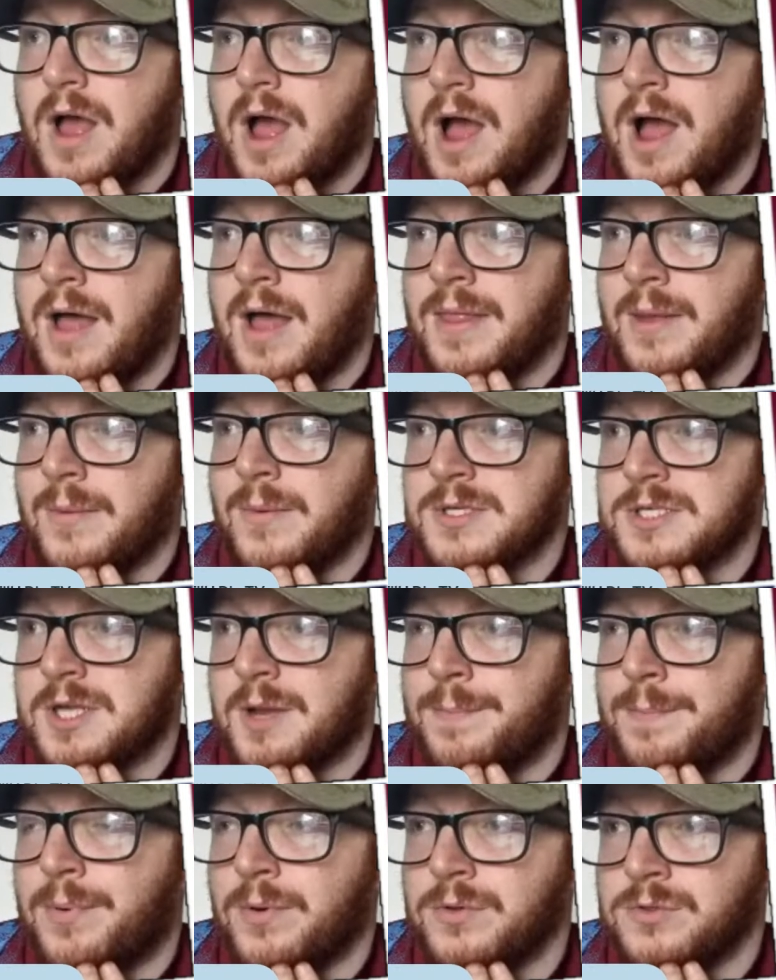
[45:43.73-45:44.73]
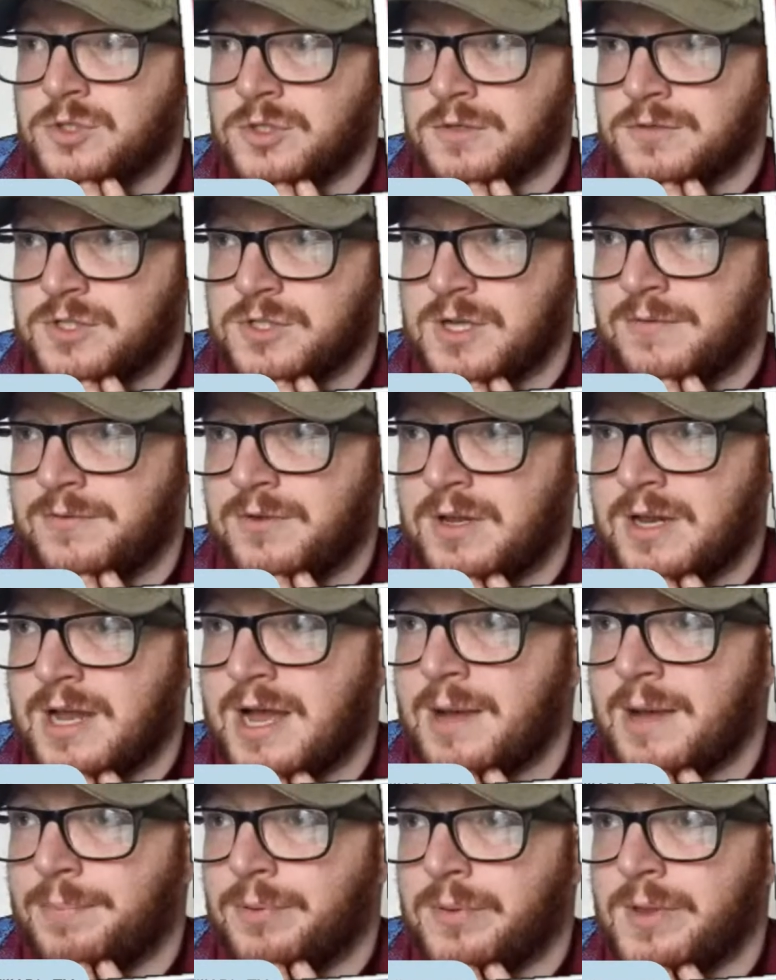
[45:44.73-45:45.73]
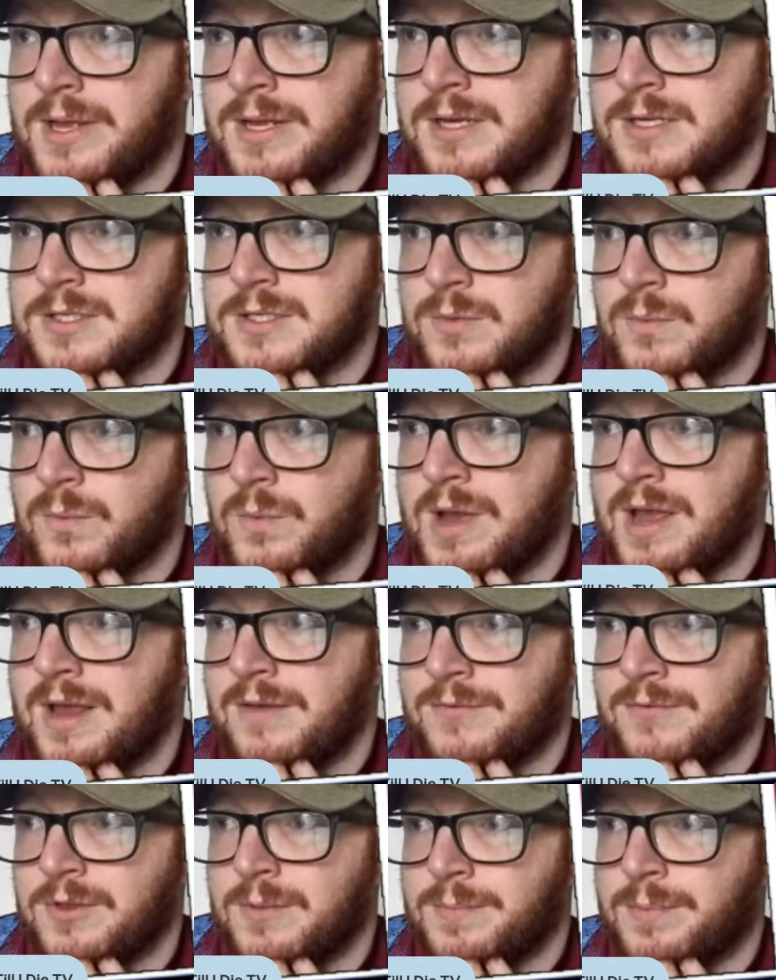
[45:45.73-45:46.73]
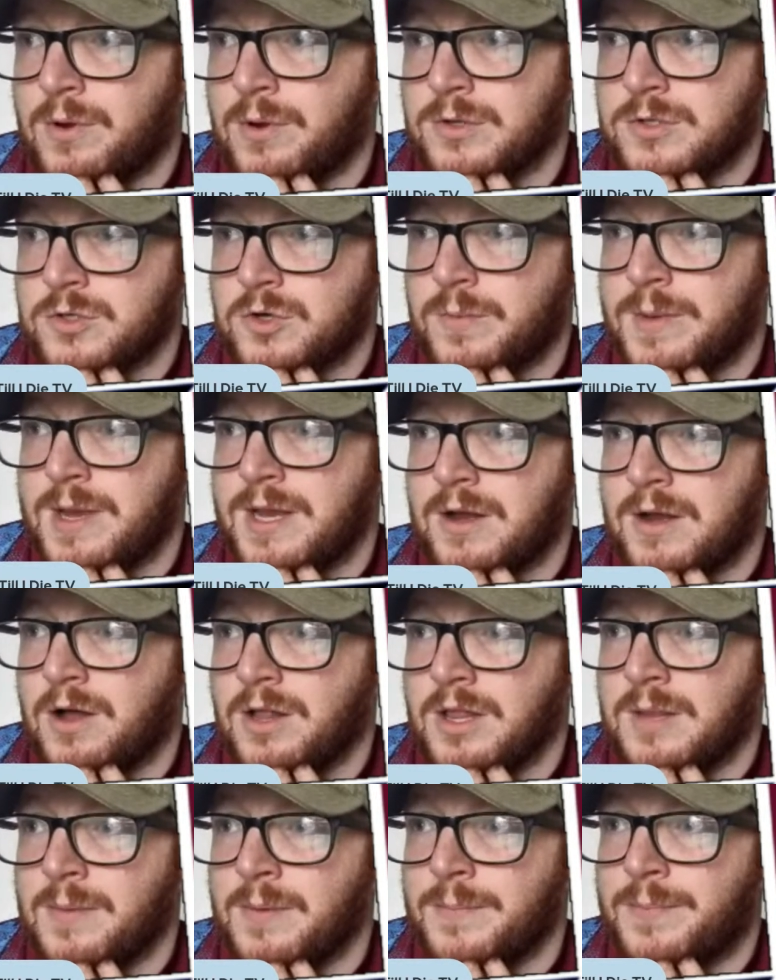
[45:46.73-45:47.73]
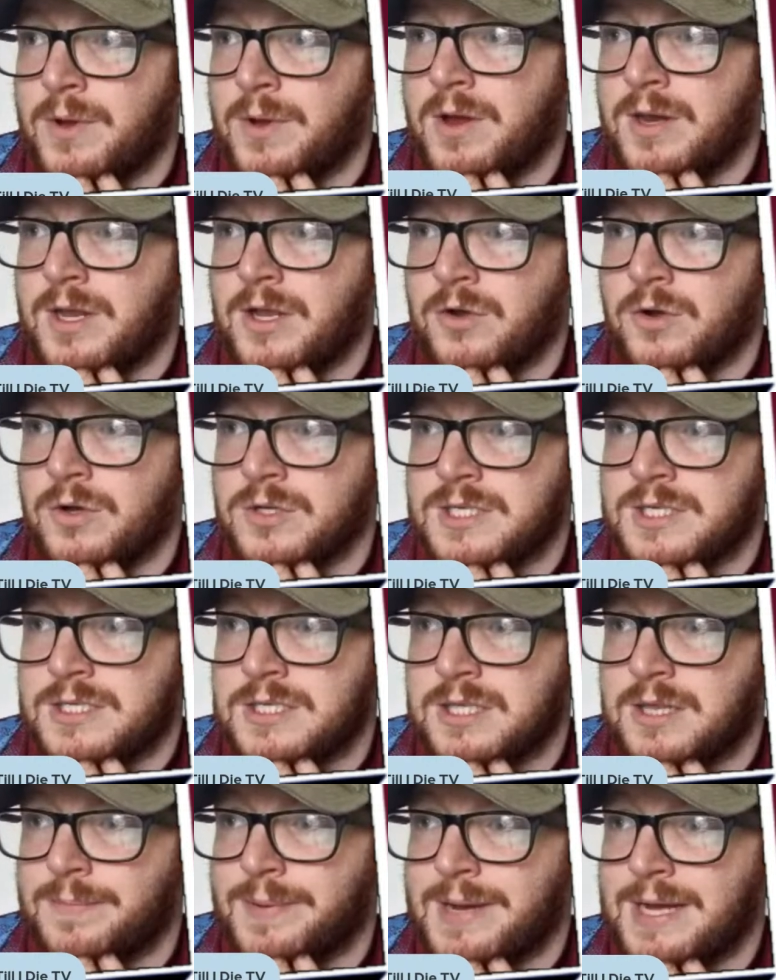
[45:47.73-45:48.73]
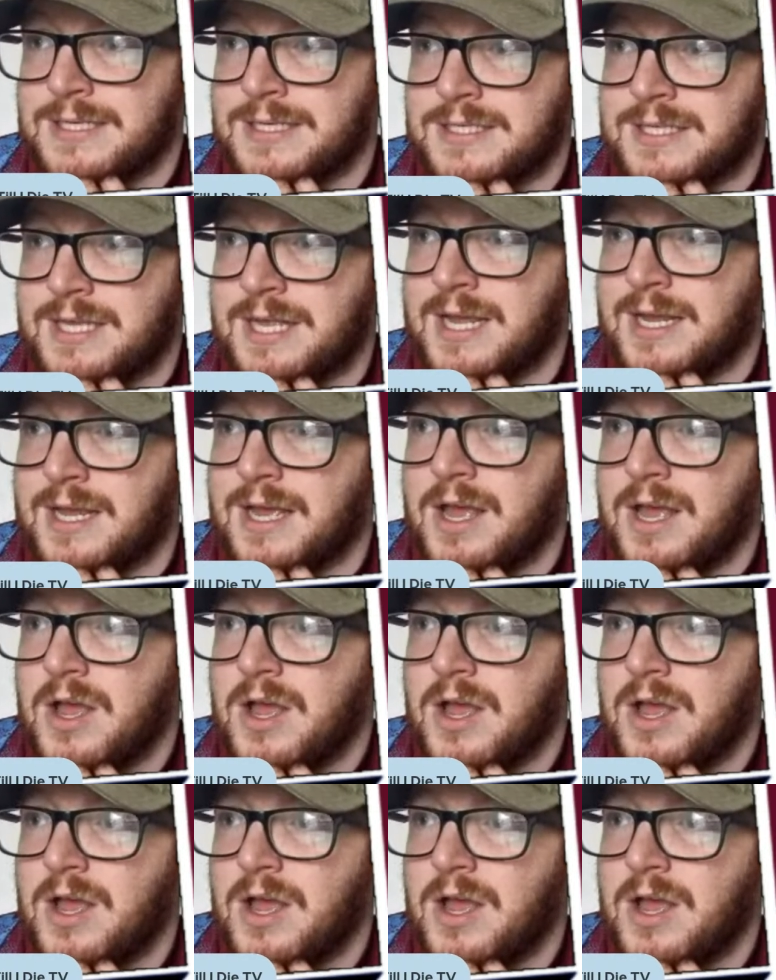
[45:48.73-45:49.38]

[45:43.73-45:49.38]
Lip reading: There was a bunch of Sheffield United players waiting for the ball to come in. Ollie McBurney goes into the back stick.